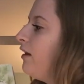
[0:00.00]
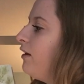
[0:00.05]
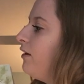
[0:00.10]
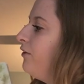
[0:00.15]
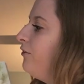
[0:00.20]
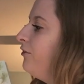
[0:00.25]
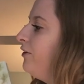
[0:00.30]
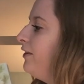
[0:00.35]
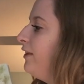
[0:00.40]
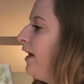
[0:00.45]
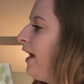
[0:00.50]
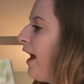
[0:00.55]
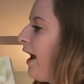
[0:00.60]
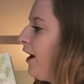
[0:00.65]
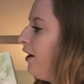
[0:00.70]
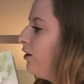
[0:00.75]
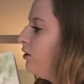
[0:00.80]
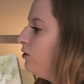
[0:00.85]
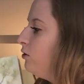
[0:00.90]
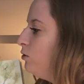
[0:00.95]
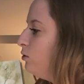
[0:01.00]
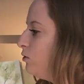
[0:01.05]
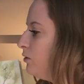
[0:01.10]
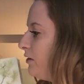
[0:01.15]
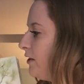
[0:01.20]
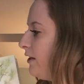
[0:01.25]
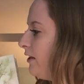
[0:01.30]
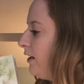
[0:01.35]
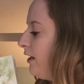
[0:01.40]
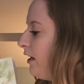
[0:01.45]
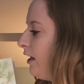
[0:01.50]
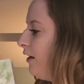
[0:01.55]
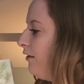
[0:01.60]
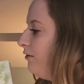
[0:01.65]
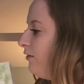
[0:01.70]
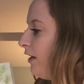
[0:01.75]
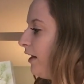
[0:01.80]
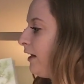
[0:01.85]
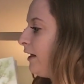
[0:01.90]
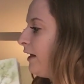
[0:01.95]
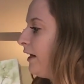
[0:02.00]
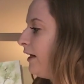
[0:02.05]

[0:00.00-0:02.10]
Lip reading: When the air cools in the evening,